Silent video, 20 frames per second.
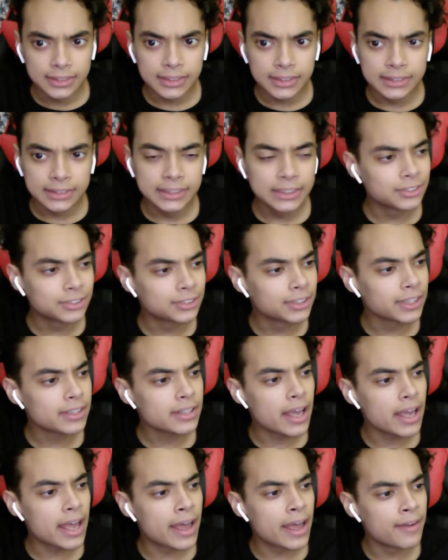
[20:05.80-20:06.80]
Is it to
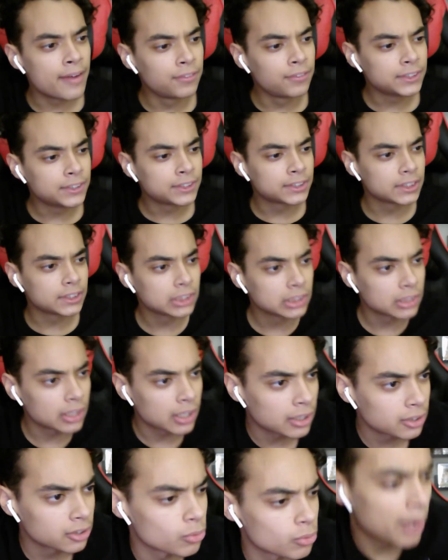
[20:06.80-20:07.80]
say every single...
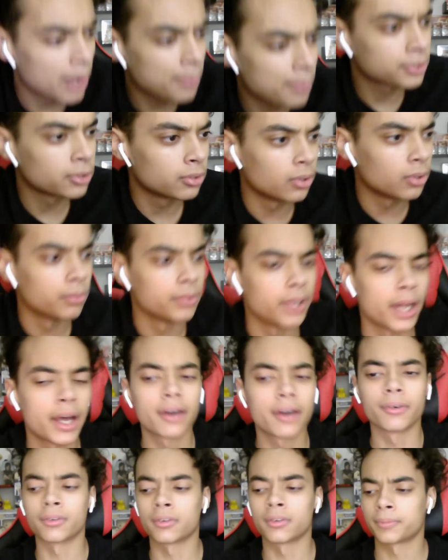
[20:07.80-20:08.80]
I don't know why I'm so low
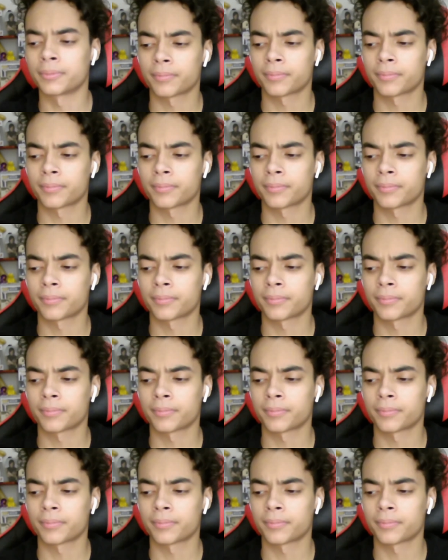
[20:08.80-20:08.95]
down.